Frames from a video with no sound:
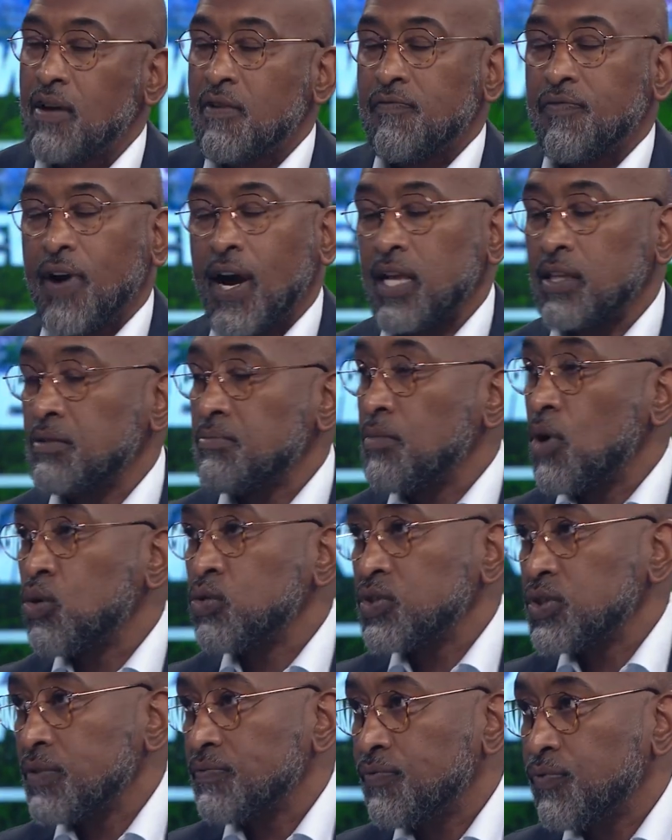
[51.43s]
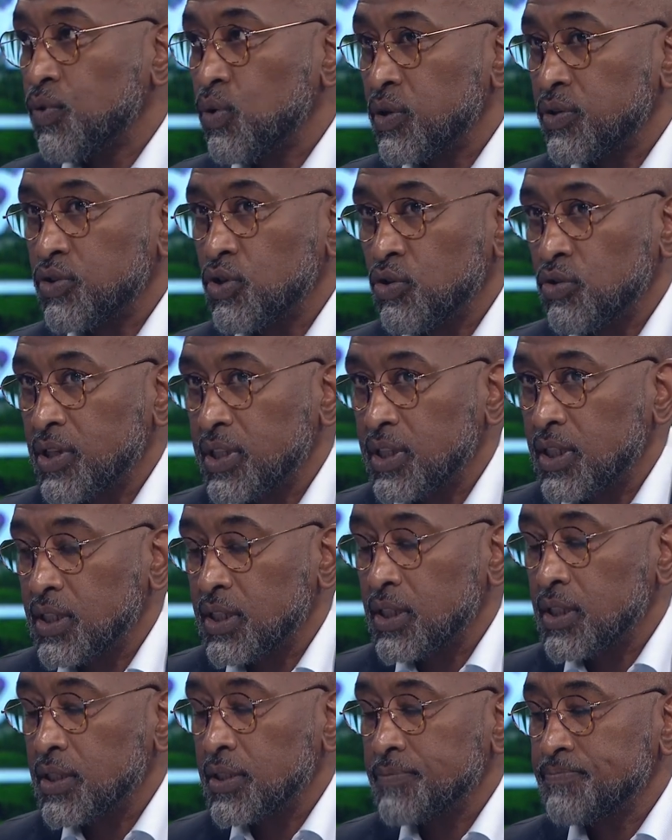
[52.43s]
filed a motion for during
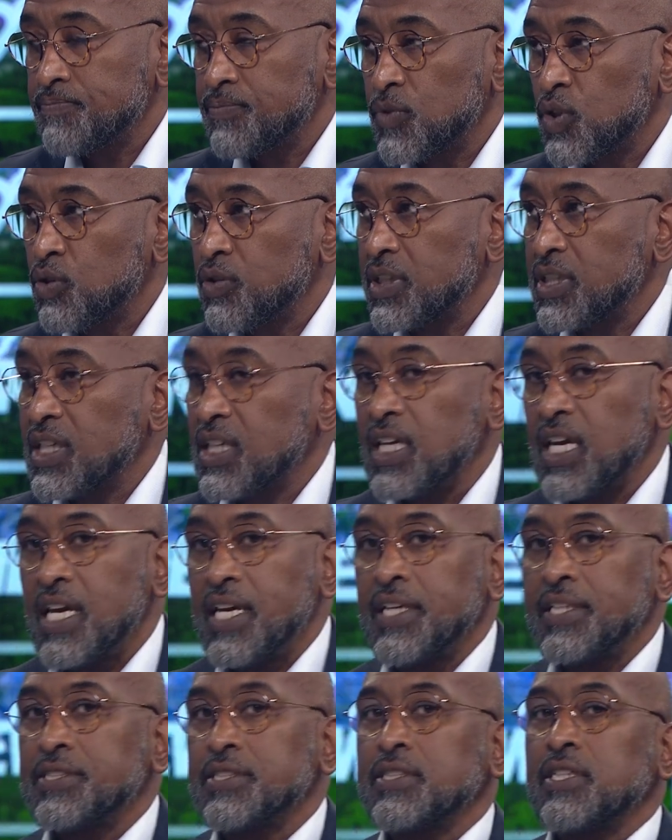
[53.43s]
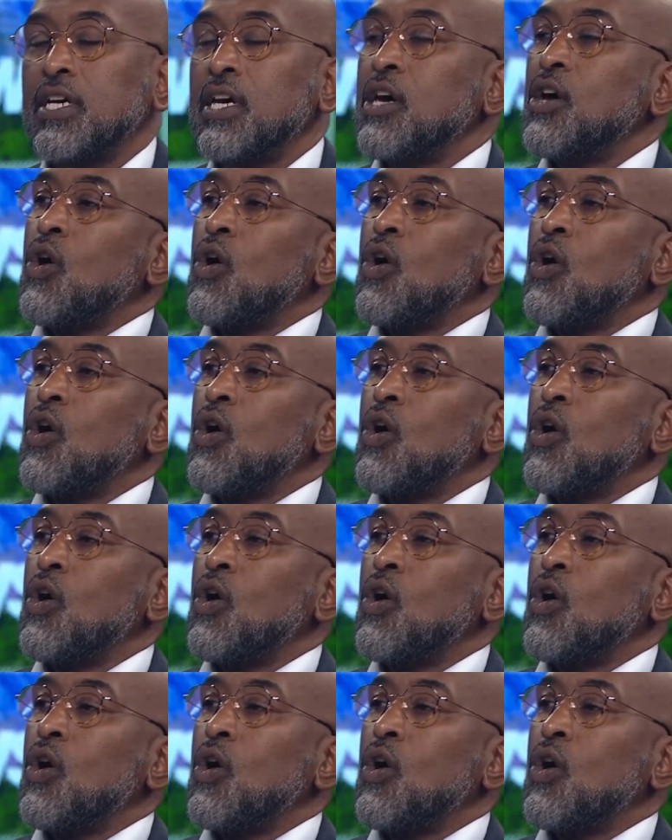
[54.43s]
the during the case,